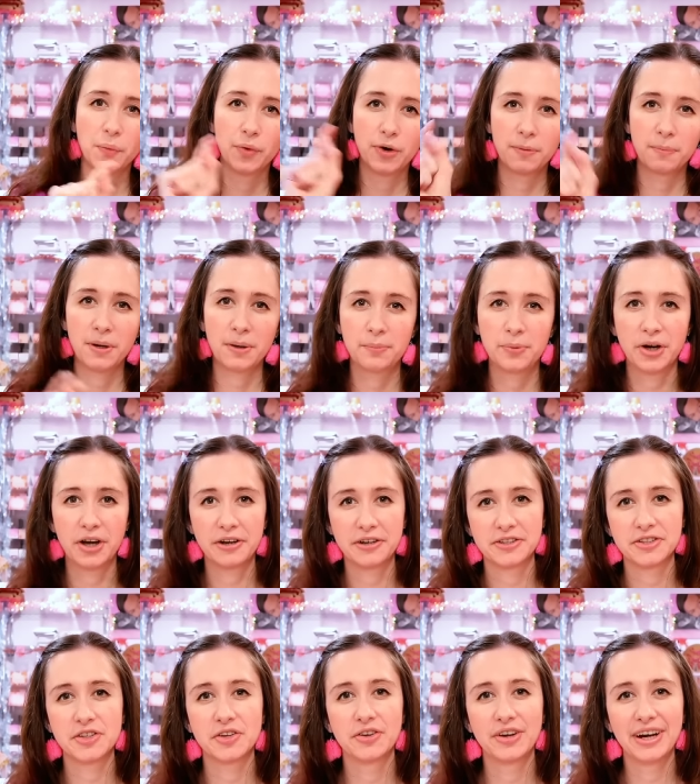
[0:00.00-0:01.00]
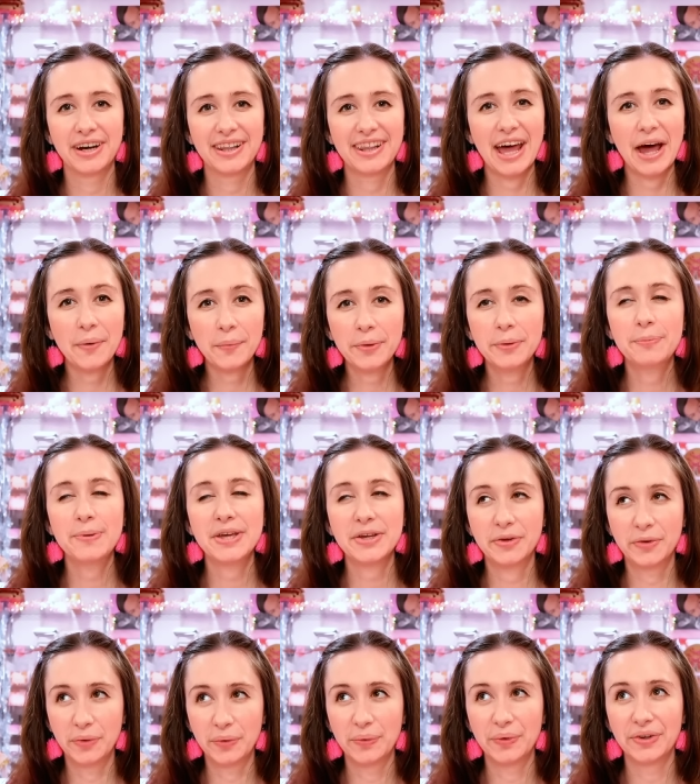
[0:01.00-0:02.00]
where my products are in. That would
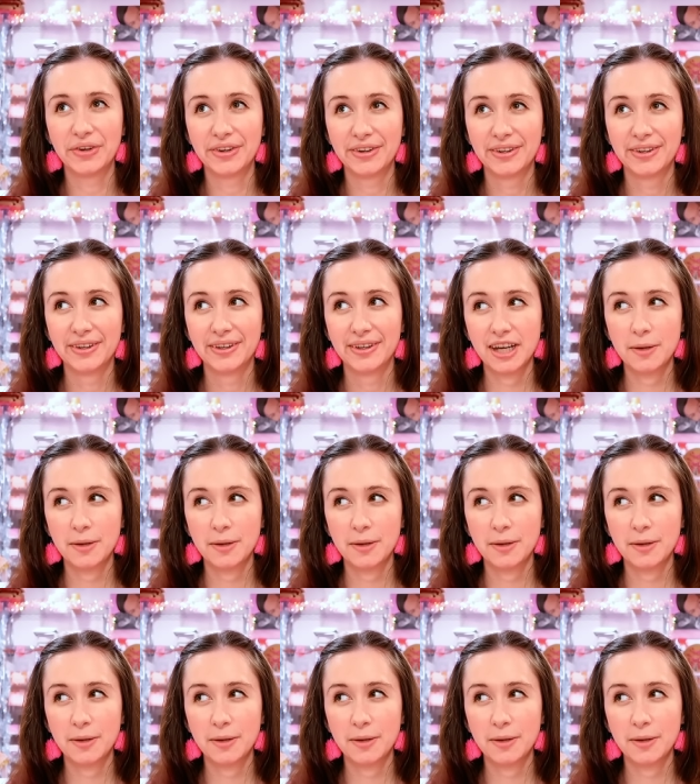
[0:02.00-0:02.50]
be cool.